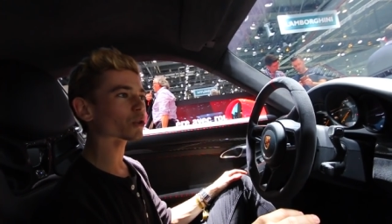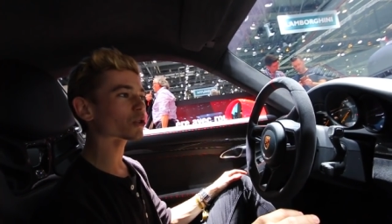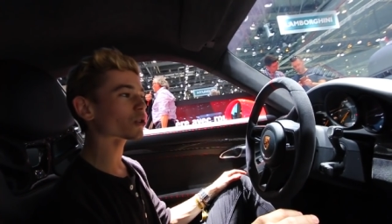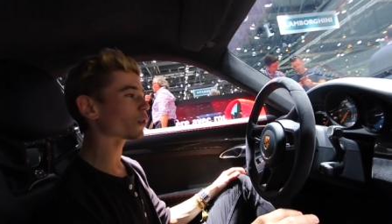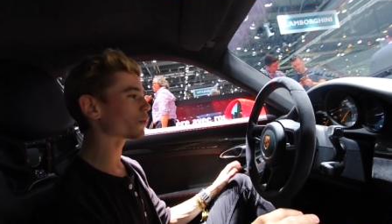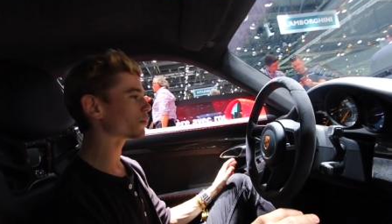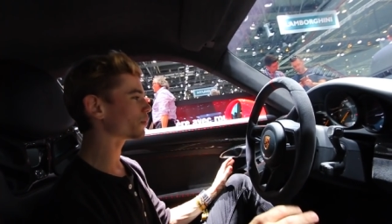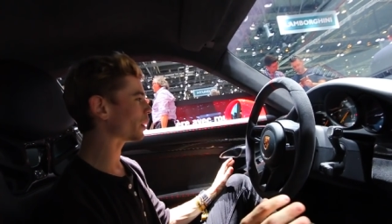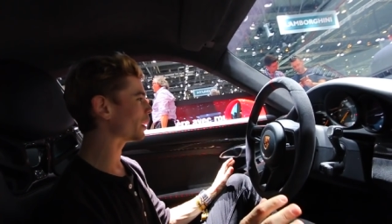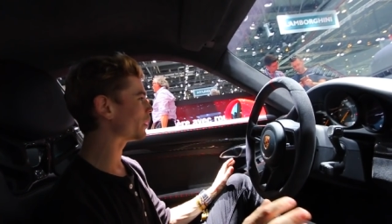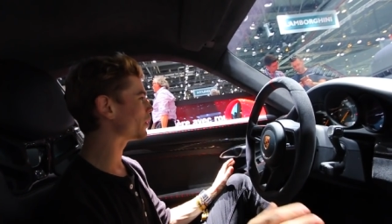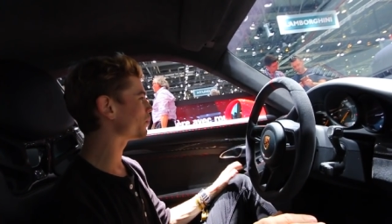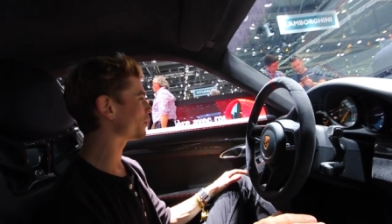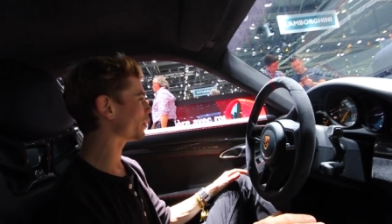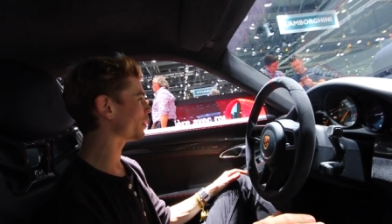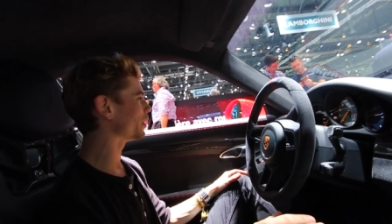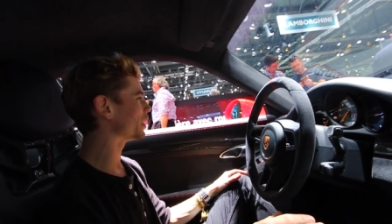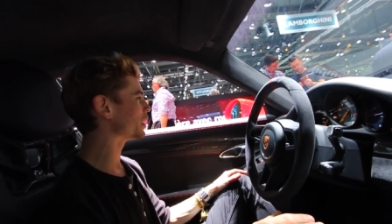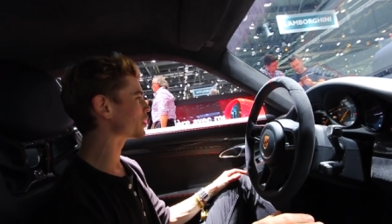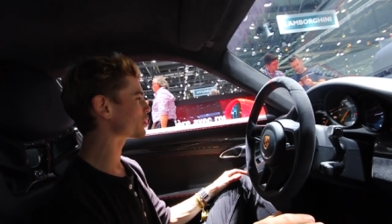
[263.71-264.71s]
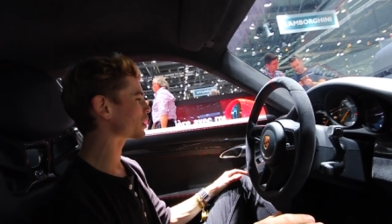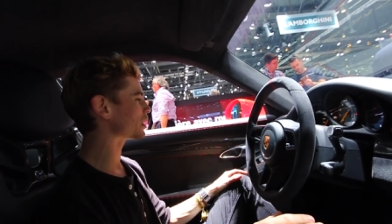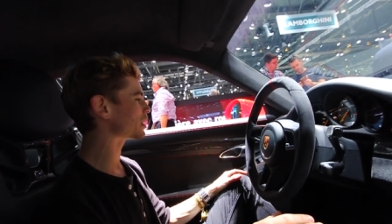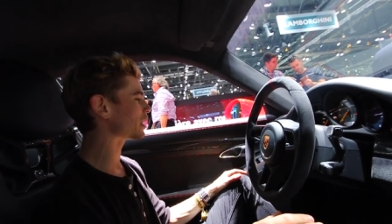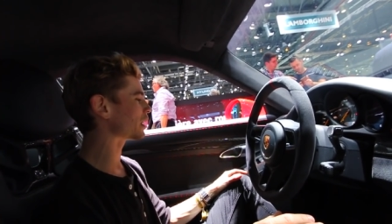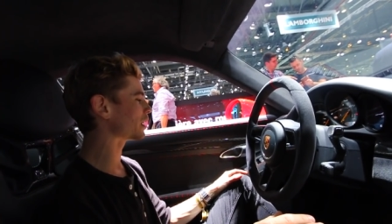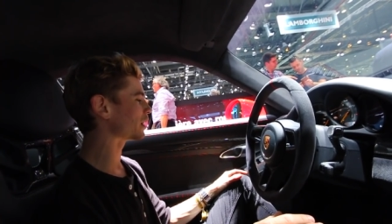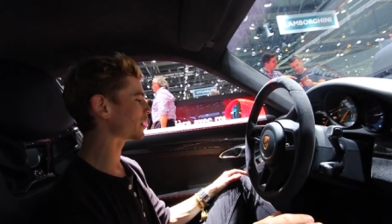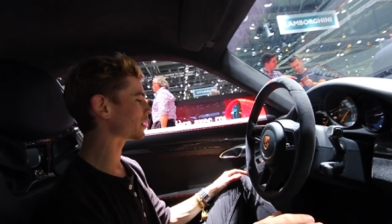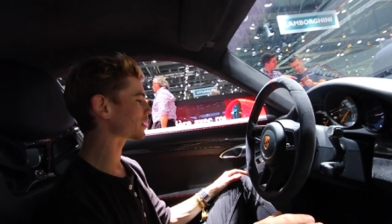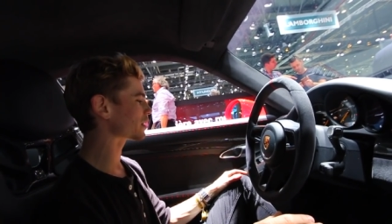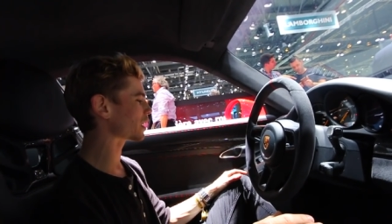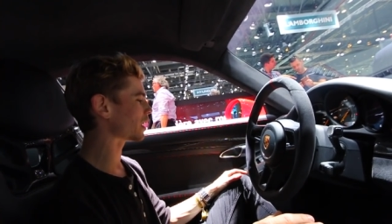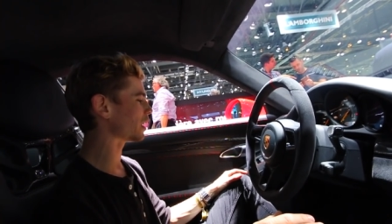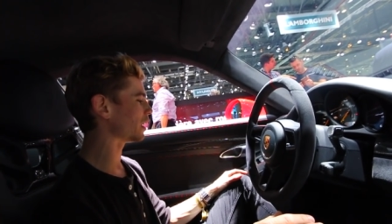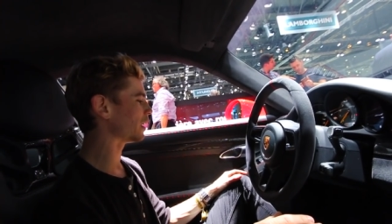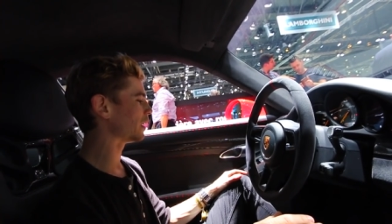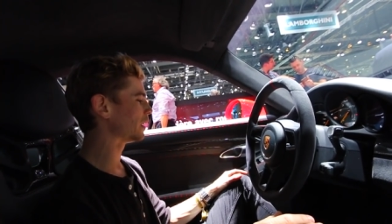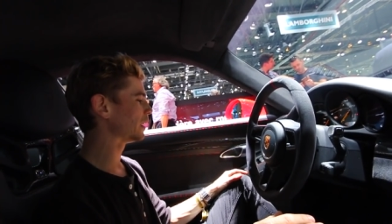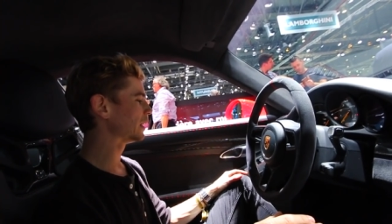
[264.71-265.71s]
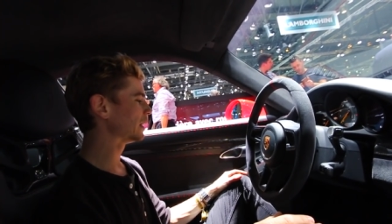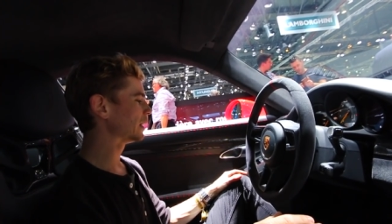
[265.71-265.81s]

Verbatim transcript: So very, very interested in this car.